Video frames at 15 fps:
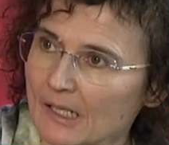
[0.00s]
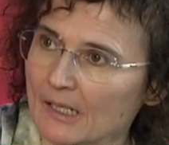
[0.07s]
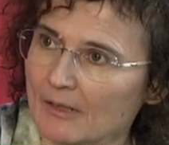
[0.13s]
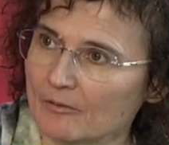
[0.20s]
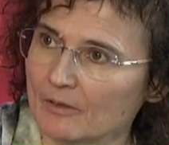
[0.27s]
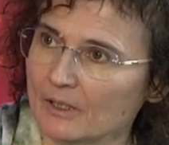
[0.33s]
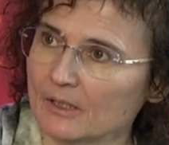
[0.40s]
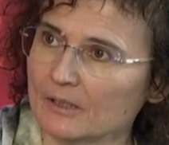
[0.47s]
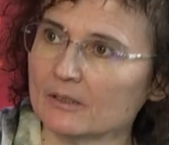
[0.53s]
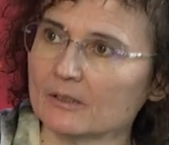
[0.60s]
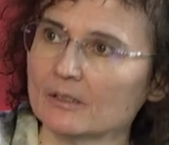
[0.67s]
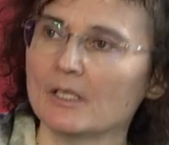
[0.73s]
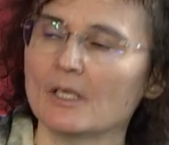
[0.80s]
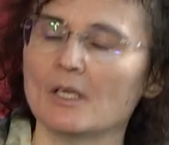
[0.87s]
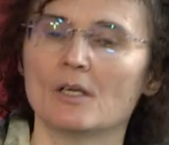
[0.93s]
And so we are
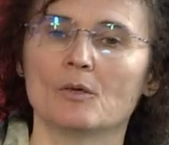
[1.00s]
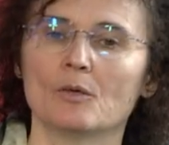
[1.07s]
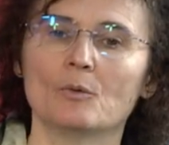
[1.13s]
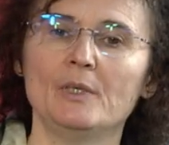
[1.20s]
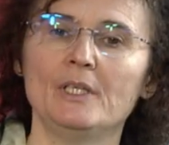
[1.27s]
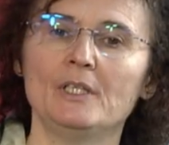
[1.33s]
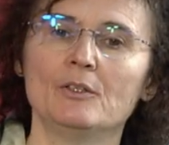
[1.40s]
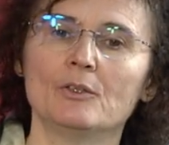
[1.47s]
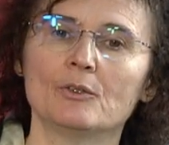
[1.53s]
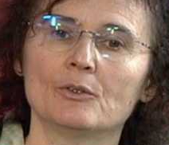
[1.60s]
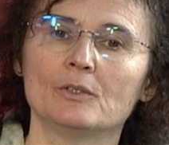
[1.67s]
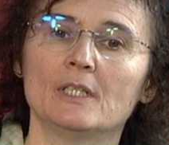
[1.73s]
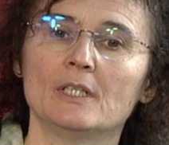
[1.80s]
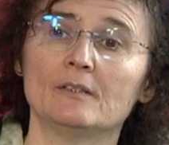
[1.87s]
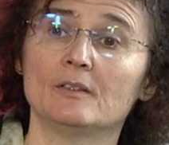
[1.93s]
start to identify at the